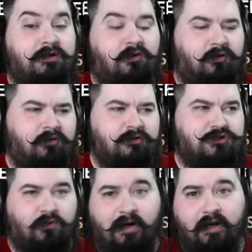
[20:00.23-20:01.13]
or
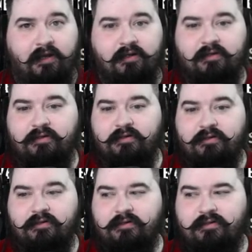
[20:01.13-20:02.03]
try.
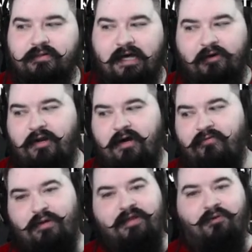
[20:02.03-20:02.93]
I don't know how
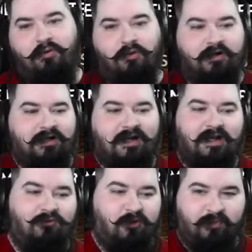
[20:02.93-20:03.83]
well that would work. I
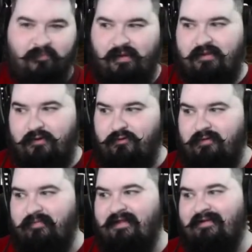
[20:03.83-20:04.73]
kind of want to play melee
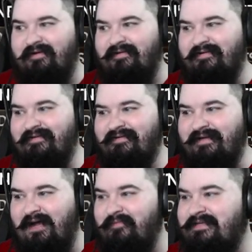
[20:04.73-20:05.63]
Holy Paladin.
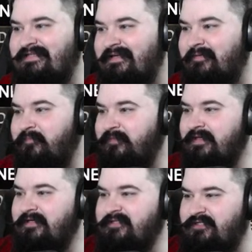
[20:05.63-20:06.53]
I miss it.
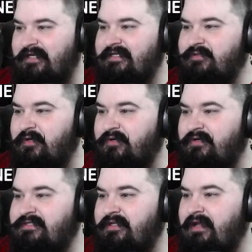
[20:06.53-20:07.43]
Jinx, so of
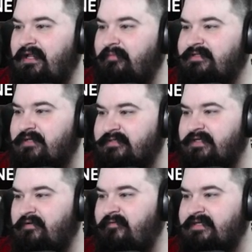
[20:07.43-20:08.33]
the Elements
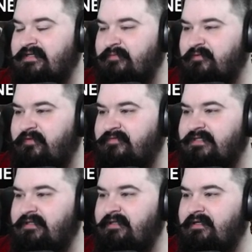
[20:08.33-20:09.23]
also affects up to
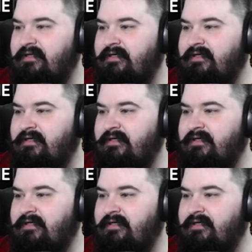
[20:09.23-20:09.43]
15